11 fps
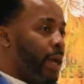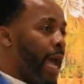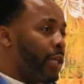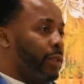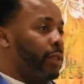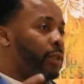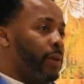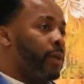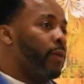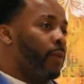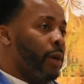actually
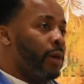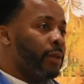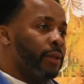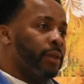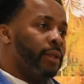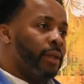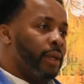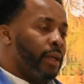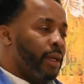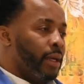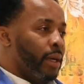doing the work.
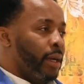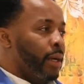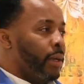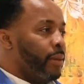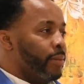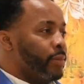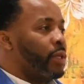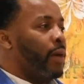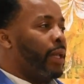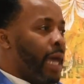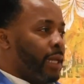
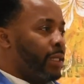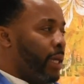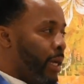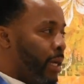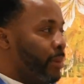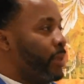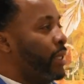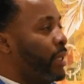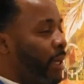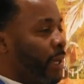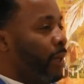So a lot of times,
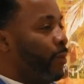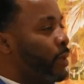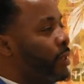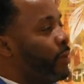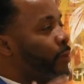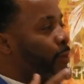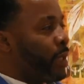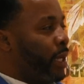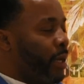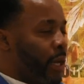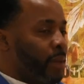again, when
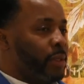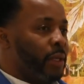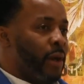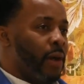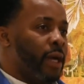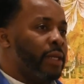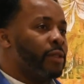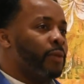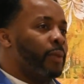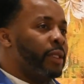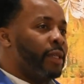it comes to the artists,
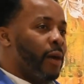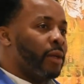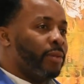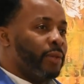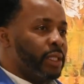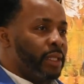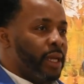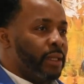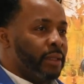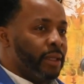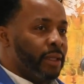we don't
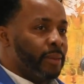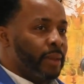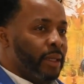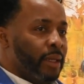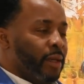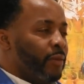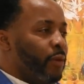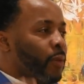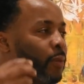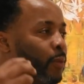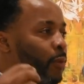appreciate them
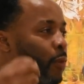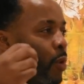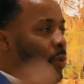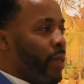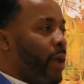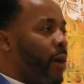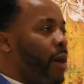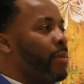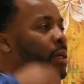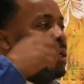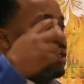for who they
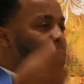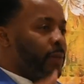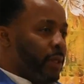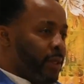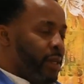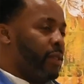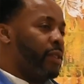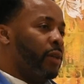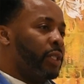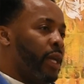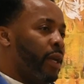are because of what they're
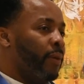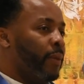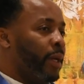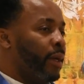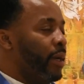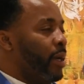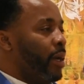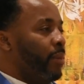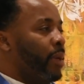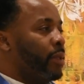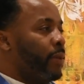associated with.
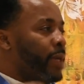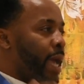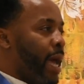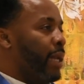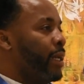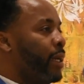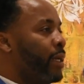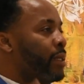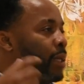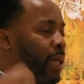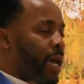But the reality
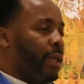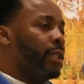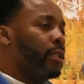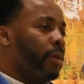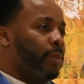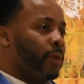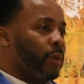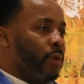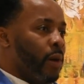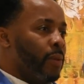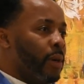is, a lot of these people
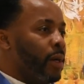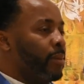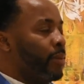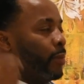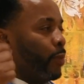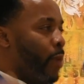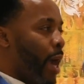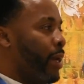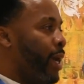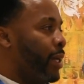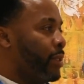grow up right
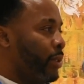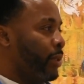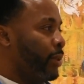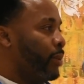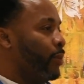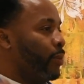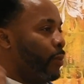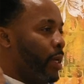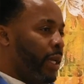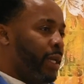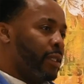next to
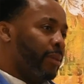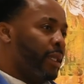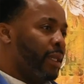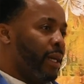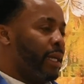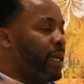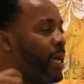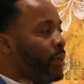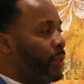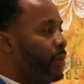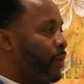what needs to be done, and they
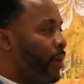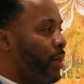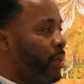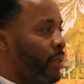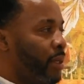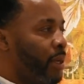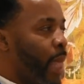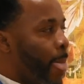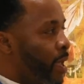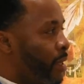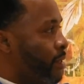do the work.
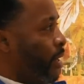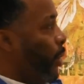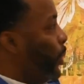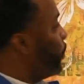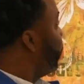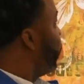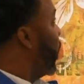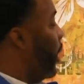So